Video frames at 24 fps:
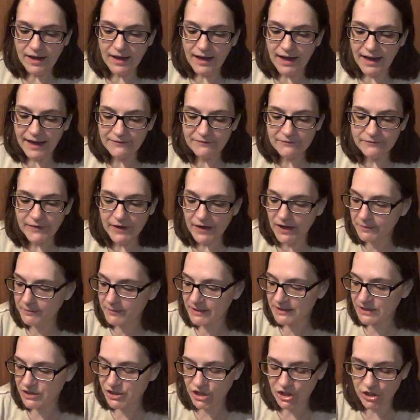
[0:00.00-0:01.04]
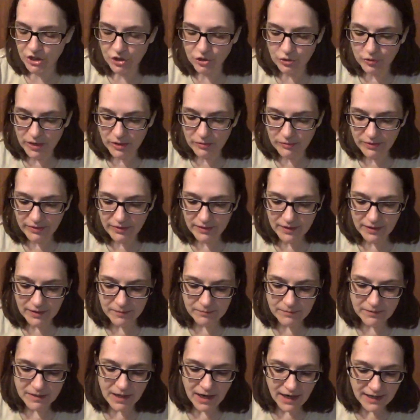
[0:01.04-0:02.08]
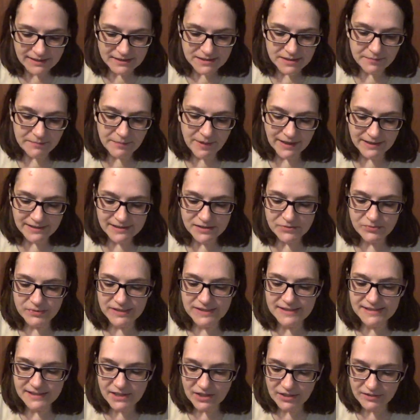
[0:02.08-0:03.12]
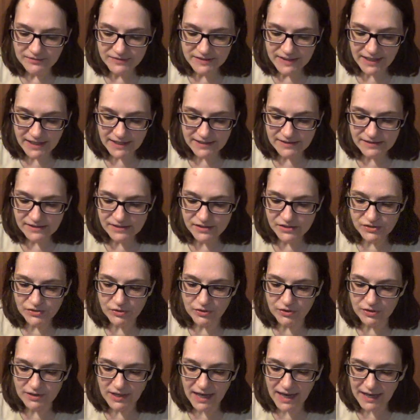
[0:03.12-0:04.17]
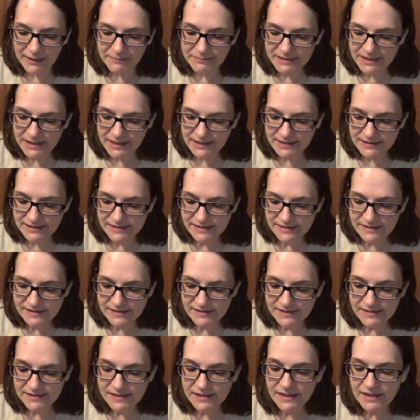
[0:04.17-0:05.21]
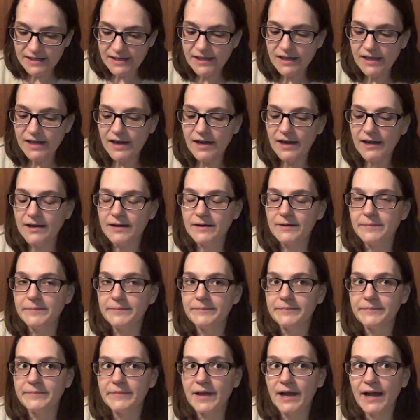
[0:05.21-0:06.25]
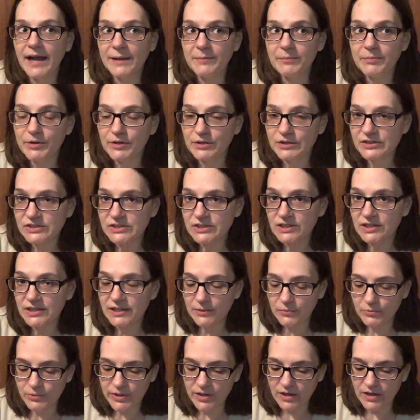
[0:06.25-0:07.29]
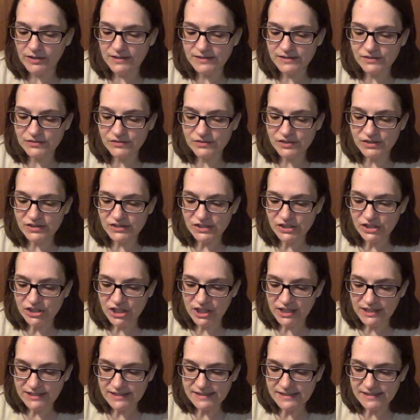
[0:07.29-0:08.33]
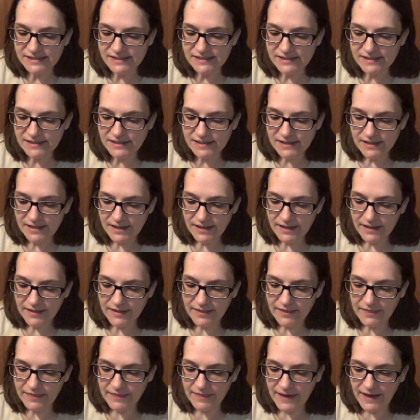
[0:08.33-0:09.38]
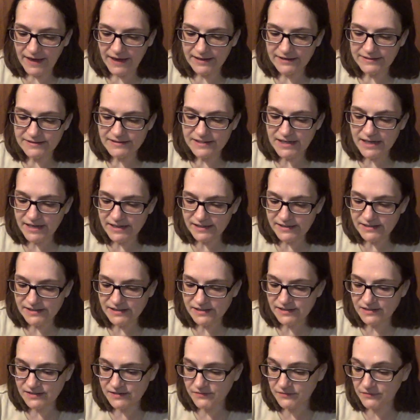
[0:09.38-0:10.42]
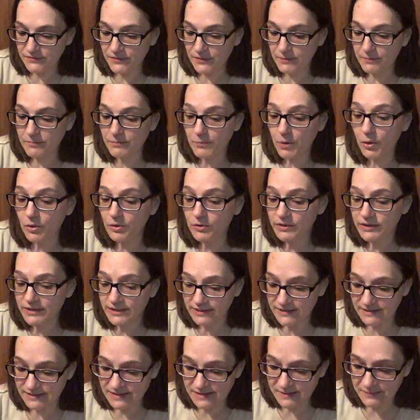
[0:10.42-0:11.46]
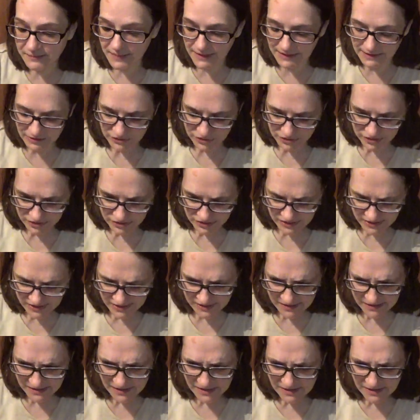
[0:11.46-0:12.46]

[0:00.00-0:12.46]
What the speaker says: I very much agree with him not to mess with self-tests or lab tests. I personally would also suggest that tests from mold inspectors